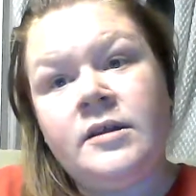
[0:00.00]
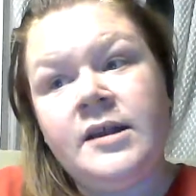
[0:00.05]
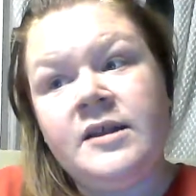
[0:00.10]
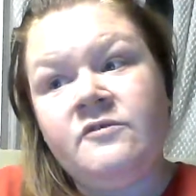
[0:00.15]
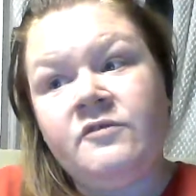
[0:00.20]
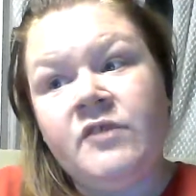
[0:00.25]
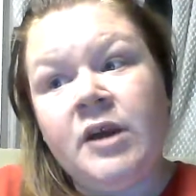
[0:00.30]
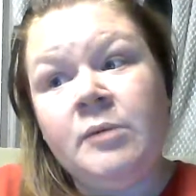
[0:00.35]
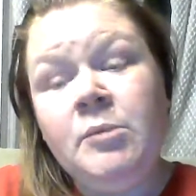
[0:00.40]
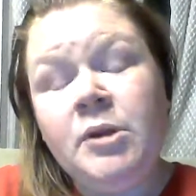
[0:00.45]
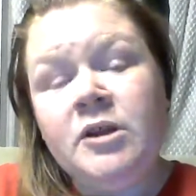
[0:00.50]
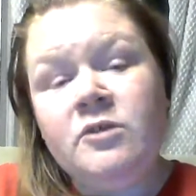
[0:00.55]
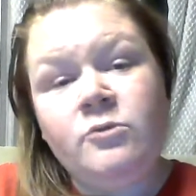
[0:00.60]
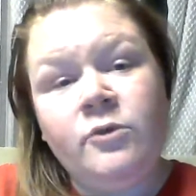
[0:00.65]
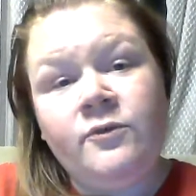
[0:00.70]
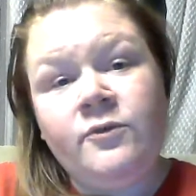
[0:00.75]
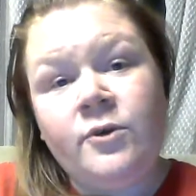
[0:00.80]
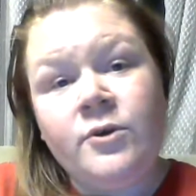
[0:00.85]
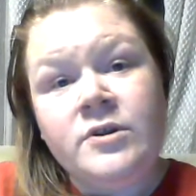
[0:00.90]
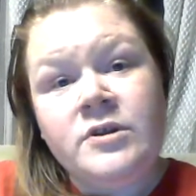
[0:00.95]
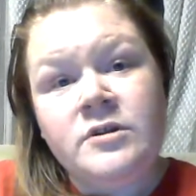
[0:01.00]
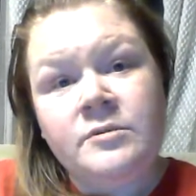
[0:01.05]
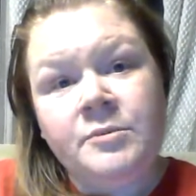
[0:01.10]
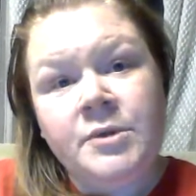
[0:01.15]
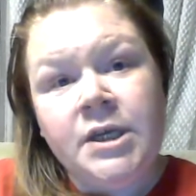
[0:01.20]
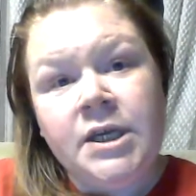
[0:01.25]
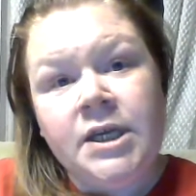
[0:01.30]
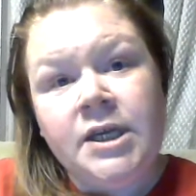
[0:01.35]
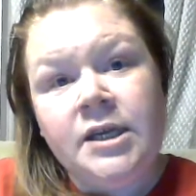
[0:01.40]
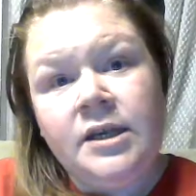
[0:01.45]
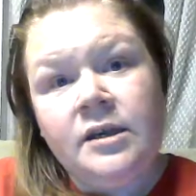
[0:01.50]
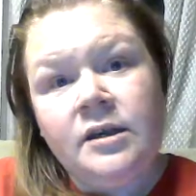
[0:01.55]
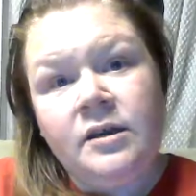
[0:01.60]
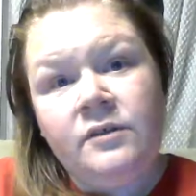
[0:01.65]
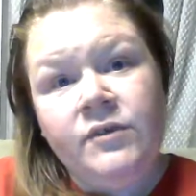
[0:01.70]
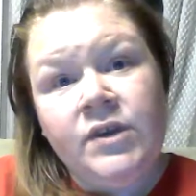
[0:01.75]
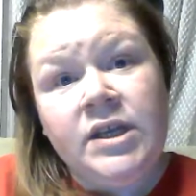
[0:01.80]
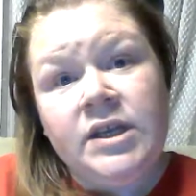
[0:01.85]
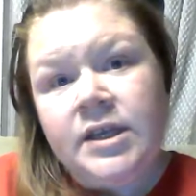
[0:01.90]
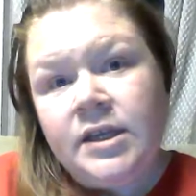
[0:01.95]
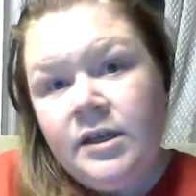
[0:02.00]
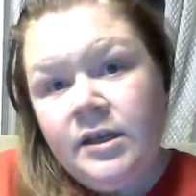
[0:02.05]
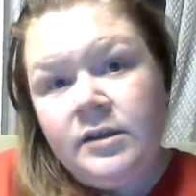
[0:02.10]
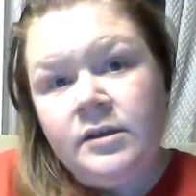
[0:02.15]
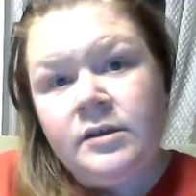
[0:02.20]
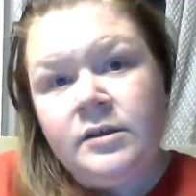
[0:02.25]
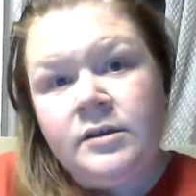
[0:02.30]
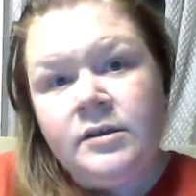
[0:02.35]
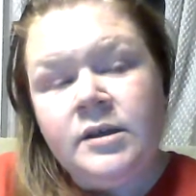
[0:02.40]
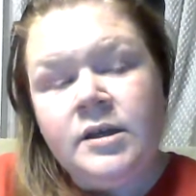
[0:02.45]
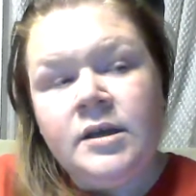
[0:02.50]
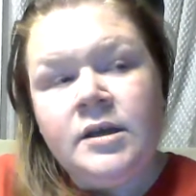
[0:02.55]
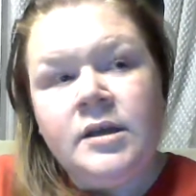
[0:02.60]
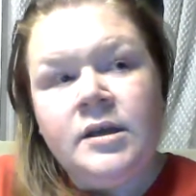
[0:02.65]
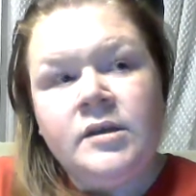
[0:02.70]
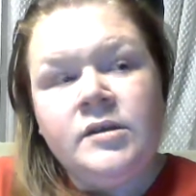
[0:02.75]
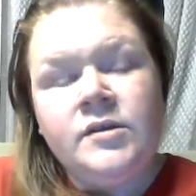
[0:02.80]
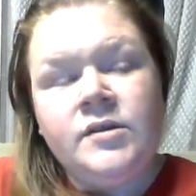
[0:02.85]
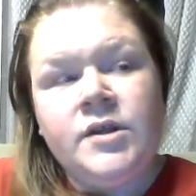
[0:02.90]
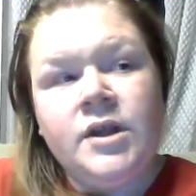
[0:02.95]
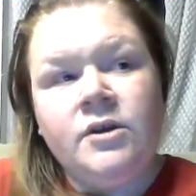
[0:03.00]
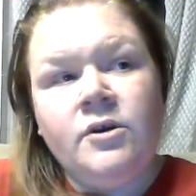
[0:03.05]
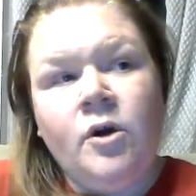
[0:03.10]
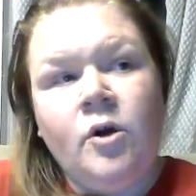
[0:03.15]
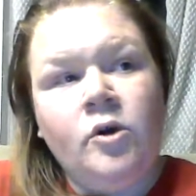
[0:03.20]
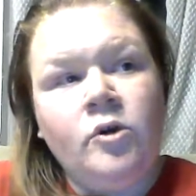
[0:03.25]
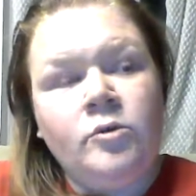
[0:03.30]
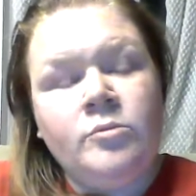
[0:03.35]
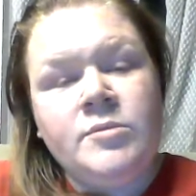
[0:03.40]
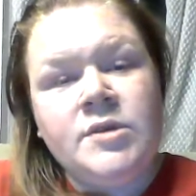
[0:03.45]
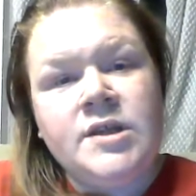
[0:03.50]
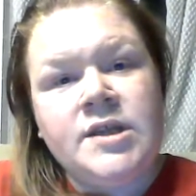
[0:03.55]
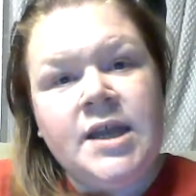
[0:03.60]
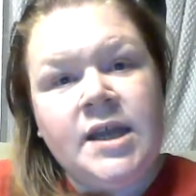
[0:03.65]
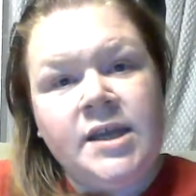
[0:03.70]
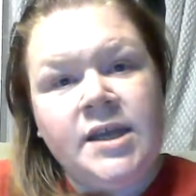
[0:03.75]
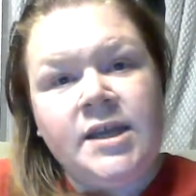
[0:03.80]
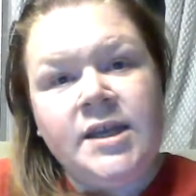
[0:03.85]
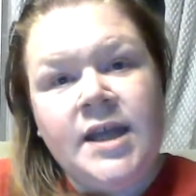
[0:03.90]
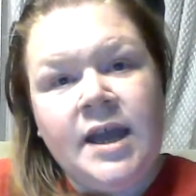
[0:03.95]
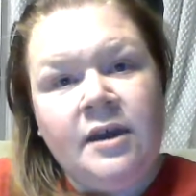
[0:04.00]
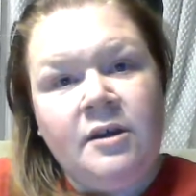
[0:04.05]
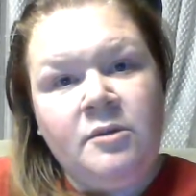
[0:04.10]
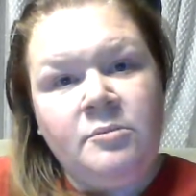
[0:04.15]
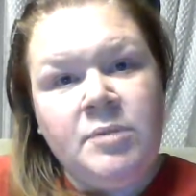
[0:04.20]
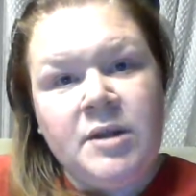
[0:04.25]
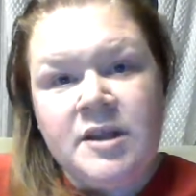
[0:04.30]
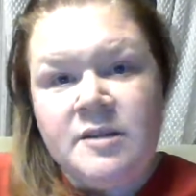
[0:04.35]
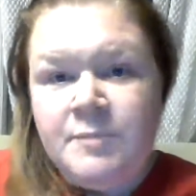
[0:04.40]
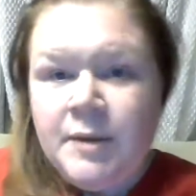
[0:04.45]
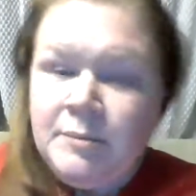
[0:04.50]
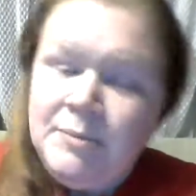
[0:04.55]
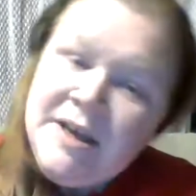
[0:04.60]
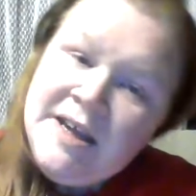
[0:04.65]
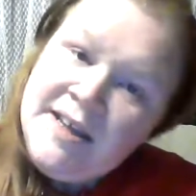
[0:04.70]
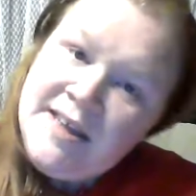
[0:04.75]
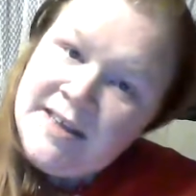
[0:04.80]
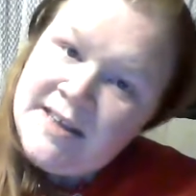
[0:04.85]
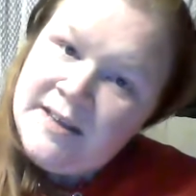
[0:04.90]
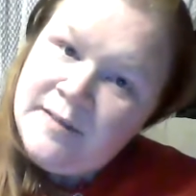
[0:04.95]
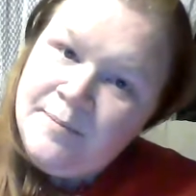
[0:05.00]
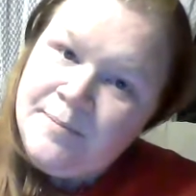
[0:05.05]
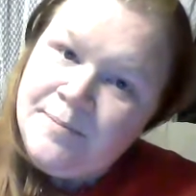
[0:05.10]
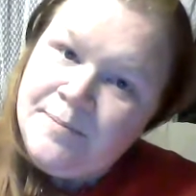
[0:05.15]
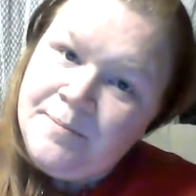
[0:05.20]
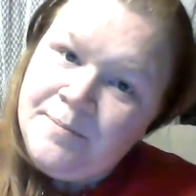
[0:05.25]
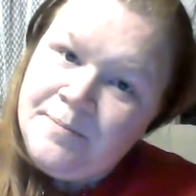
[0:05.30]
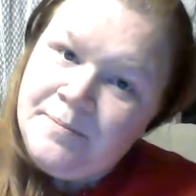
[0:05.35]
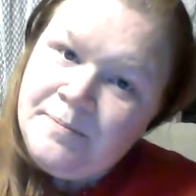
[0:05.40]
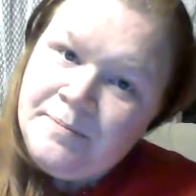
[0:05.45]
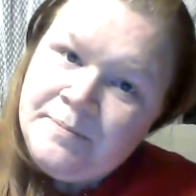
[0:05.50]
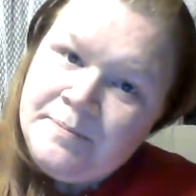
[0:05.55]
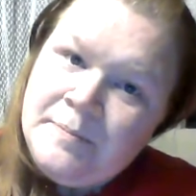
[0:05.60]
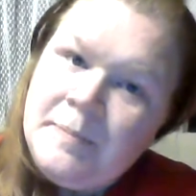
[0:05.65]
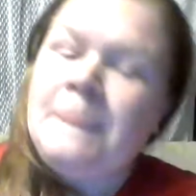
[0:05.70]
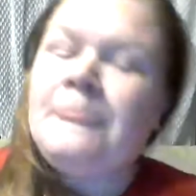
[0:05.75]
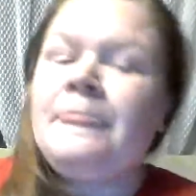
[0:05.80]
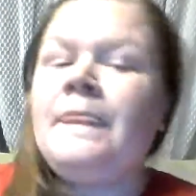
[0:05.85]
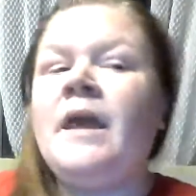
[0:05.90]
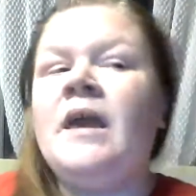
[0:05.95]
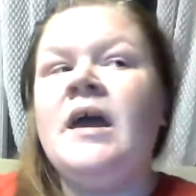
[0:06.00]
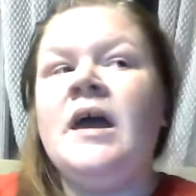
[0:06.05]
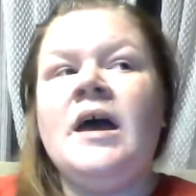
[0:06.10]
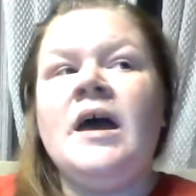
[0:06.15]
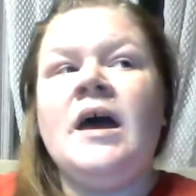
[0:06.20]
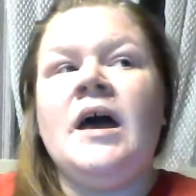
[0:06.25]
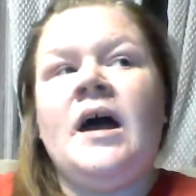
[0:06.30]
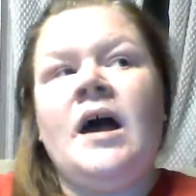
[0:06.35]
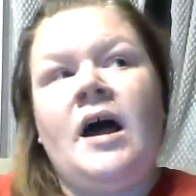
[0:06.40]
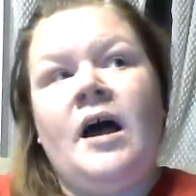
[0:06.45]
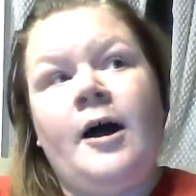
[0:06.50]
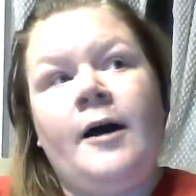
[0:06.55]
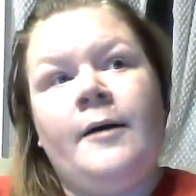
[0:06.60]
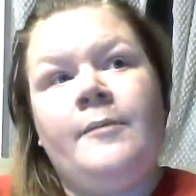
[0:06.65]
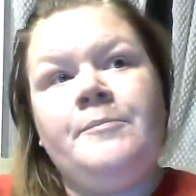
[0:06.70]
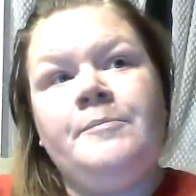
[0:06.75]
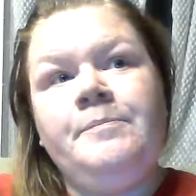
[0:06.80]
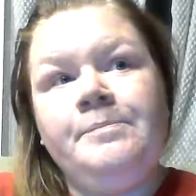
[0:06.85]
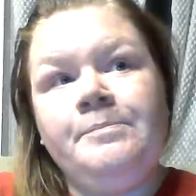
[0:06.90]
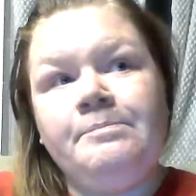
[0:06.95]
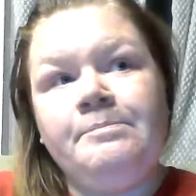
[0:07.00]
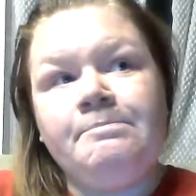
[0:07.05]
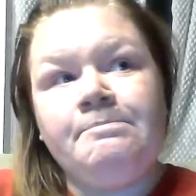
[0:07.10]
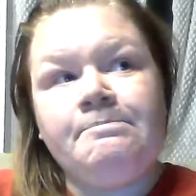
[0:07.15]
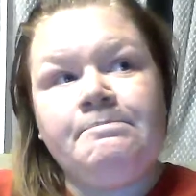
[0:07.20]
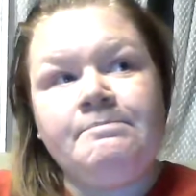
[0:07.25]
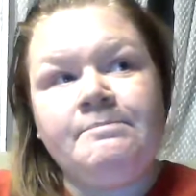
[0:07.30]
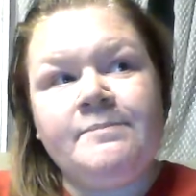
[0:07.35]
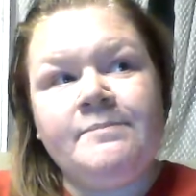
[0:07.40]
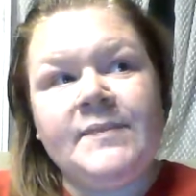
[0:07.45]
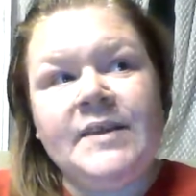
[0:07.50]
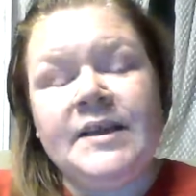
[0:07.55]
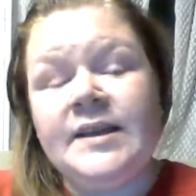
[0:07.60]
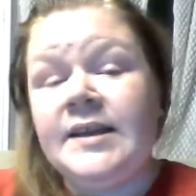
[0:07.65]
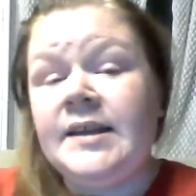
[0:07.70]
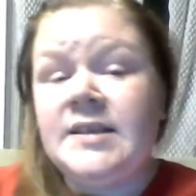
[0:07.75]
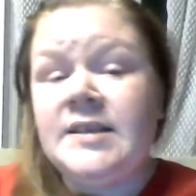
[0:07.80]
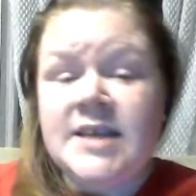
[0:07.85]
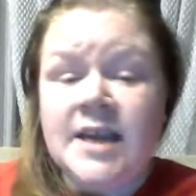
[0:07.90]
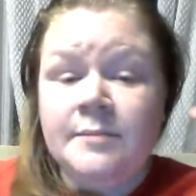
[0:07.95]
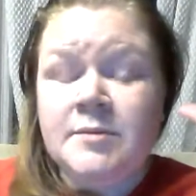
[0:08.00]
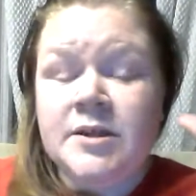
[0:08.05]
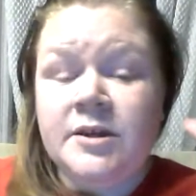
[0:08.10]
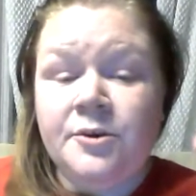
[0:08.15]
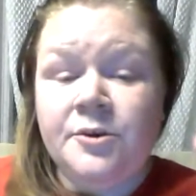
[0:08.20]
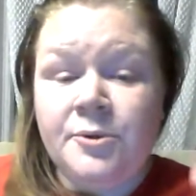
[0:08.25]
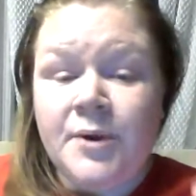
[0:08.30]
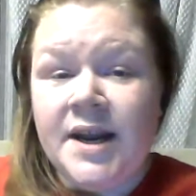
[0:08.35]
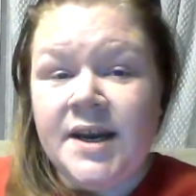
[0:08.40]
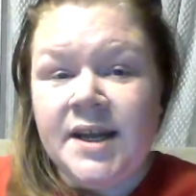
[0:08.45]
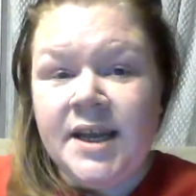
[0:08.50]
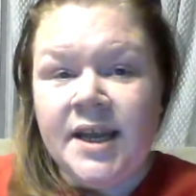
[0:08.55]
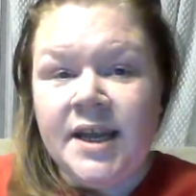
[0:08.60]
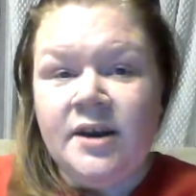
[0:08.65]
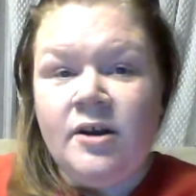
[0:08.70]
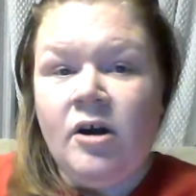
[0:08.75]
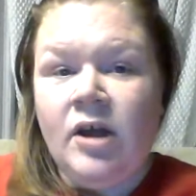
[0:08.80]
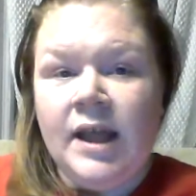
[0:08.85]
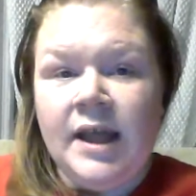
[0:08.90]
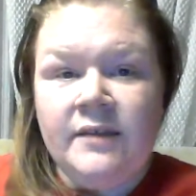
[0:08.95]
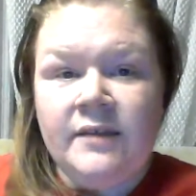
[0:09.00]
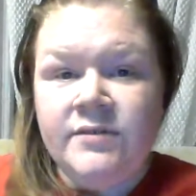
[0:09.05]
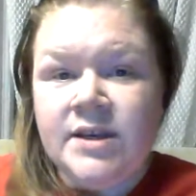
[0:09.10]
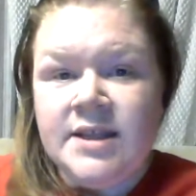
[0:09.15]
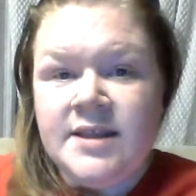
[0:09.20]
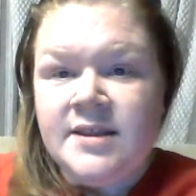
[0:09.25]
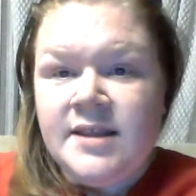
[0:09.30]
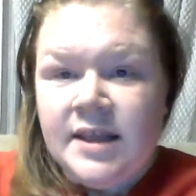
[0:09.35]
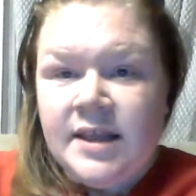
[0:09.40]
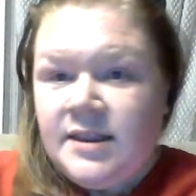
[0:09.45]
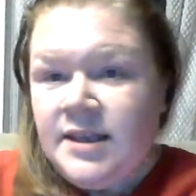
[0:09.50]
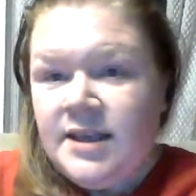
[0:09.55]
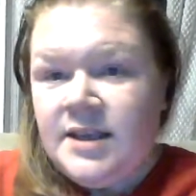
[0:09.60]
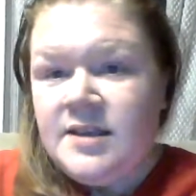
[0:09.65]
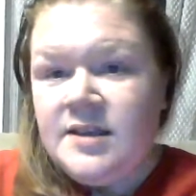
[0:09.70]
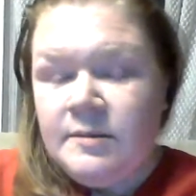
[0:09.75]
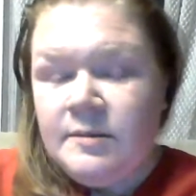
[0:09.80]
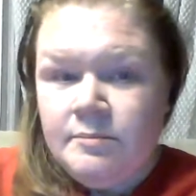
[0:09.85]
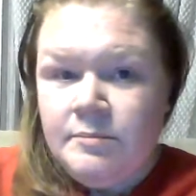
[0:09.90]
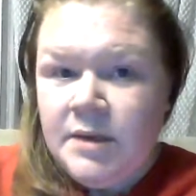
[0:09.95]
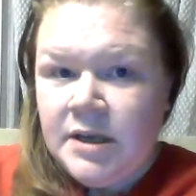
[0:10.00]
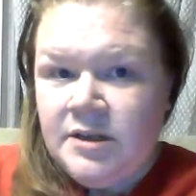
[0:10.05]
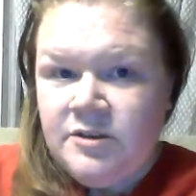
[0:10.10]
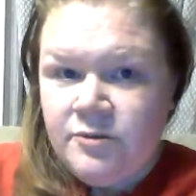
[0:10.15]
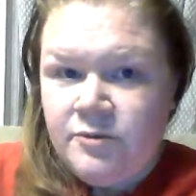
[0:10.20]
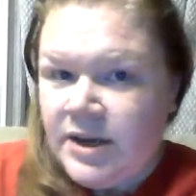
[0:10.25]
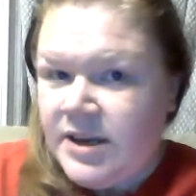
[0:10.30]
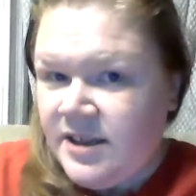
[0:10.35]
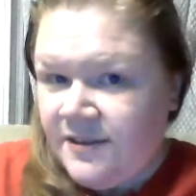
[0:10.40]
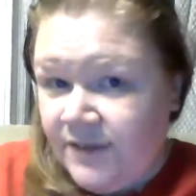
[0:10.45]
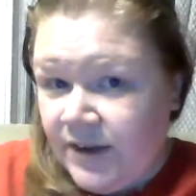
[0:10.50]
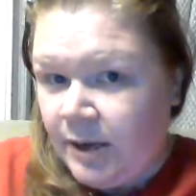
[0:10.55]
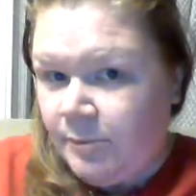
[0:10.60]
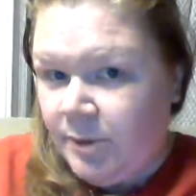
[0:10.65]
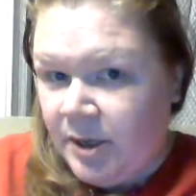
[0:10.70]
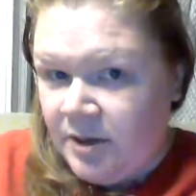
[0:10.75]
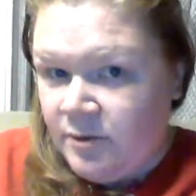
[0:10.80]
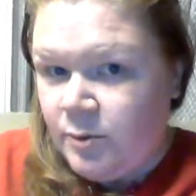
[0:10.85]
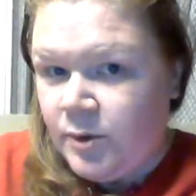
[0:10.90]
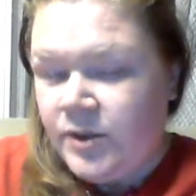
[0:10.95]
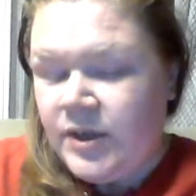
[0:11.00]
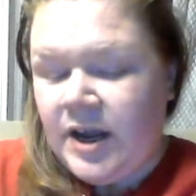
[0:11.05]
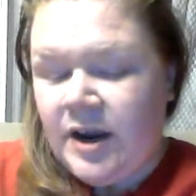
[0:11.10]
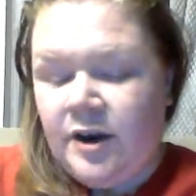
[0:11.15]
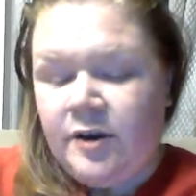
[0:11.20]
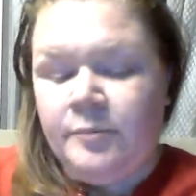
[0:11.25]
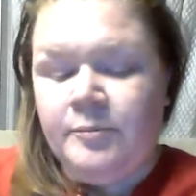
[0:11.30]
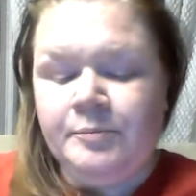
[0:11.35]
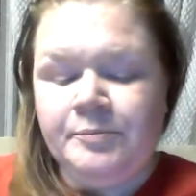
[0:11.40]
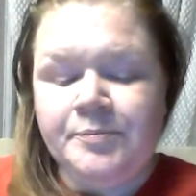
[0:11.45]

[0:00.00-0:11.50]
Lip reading: families were forcibly evicted, their homes taken down piece by piece, in an attempt to eradicate all evidence that these mixed-race families were there.